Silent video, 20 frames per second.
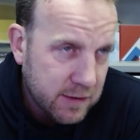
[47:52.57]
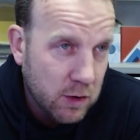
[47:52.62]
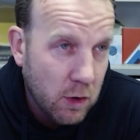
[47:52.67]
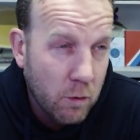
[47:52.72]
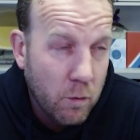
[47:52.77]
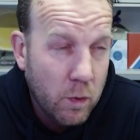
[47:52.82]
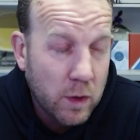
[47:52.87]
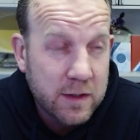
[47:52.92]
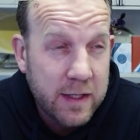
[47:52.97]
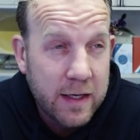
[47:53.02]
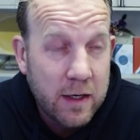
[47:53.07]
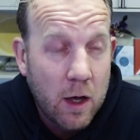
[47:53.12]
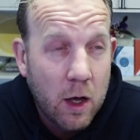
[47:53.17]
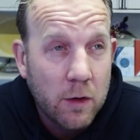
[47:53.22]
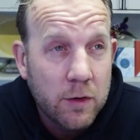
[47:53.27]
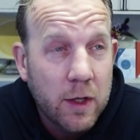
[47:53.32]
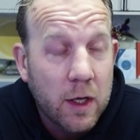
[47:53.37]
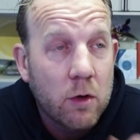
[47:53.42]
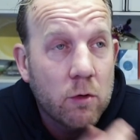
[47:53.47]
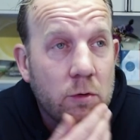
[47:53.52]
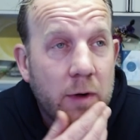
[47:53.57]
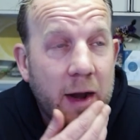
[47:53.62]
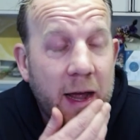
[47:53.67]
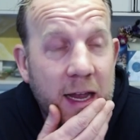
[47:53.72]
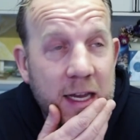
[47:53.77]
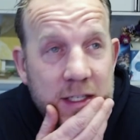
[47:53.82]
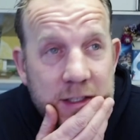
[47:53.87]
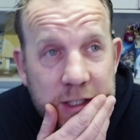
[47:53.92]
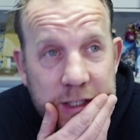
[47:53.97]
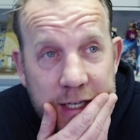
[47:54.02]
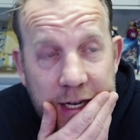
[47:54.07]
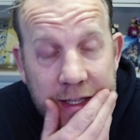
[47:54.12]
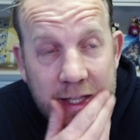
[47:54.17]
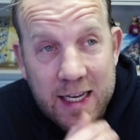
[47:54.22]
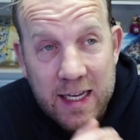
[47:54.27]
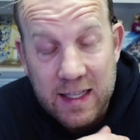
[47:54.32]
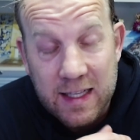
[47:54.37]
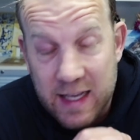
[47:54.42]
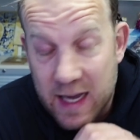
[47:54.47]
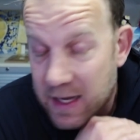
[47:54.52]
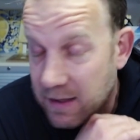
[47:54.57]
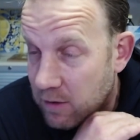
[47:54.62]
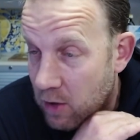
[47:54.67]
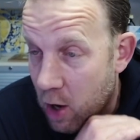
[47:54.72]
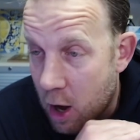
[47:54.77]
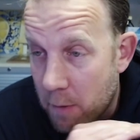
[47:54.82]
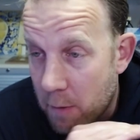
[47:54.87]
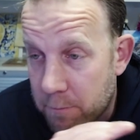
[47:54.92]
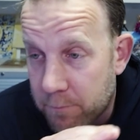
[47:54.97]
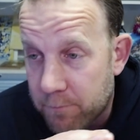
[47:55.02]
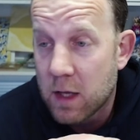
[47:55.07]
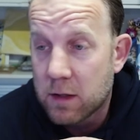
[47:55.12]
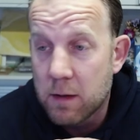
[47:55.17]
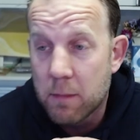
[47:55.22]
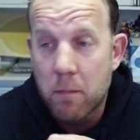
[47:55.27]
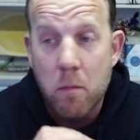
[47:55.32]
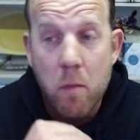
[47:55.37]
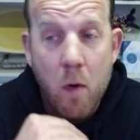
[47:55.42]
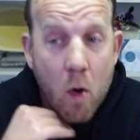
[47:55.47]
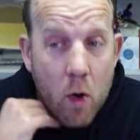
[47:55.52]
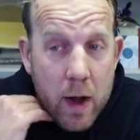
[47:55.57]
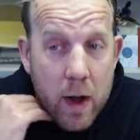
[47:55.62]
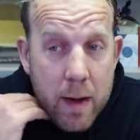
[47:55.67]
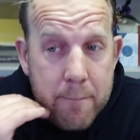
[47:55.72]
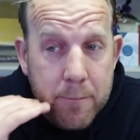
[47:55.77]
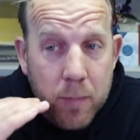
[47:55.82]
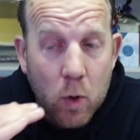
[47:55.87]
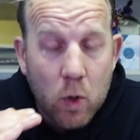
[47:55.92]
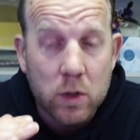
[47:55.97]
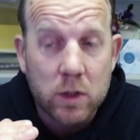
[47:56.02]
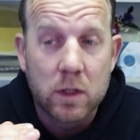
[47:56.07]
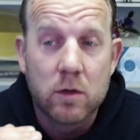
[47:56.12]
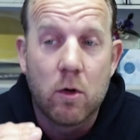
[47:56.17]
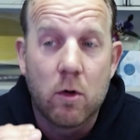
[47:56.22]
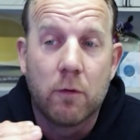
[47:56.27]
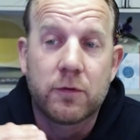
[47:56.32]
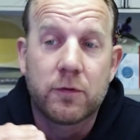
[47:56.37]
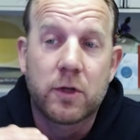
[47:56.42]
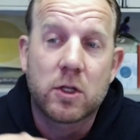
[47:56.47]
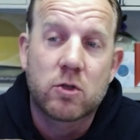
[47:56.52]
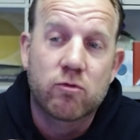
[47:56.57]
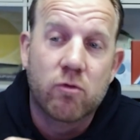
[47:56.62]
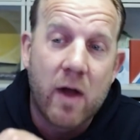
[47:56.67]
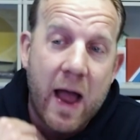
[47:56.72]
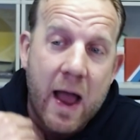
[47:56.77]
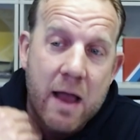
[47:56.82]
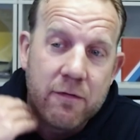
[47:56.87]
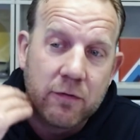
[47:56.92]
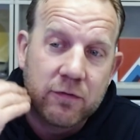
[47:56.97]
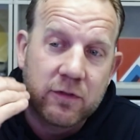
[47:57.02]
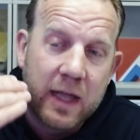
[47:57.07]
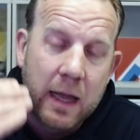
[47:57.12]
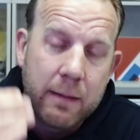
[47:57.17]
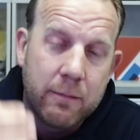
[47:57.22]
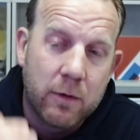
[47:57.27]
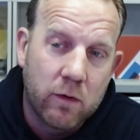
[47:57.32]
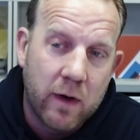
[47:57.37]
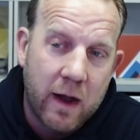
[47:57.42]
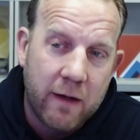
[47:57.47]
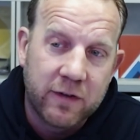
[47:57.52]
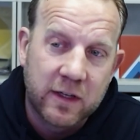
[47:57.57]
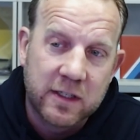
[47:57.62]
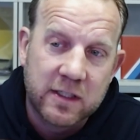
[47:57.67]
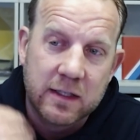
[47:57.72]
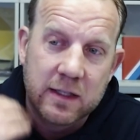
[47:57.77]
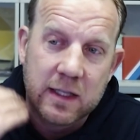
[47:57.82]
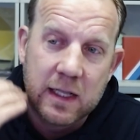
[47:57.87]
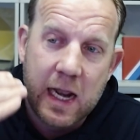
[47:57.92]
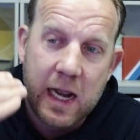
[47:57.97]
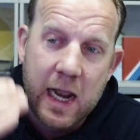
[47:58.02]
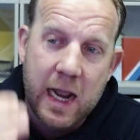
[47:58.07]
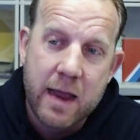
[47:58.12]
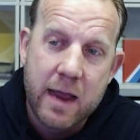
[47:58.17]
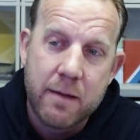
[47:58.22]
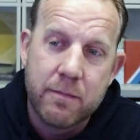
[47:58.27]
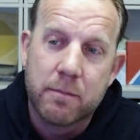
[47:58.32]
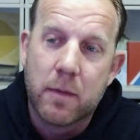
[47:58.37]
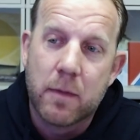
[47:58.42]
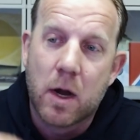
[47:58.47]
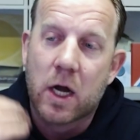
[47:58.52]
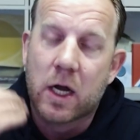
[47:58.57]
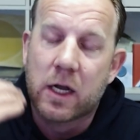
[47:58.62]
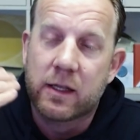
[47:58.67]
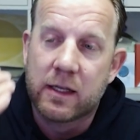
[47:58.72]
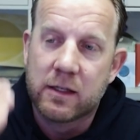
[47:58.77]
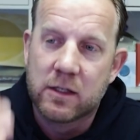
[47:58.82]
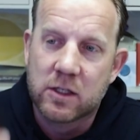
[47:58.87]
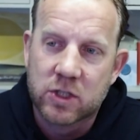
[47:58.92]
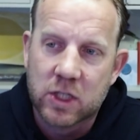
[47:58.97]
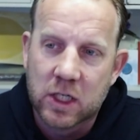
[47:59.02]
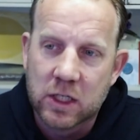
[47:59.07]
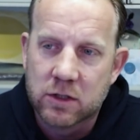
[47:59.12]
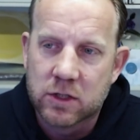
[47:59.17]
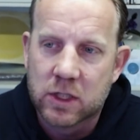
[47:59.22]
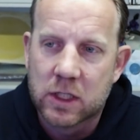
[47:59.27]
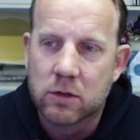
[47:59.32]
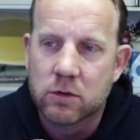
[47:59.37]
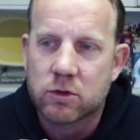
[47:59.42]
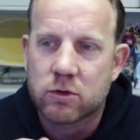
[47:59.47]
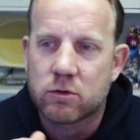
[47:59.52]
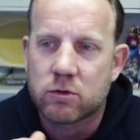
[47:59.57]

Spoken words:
So what then on the horizon, I think that the more important of the drive of demographics in the labor market and the skill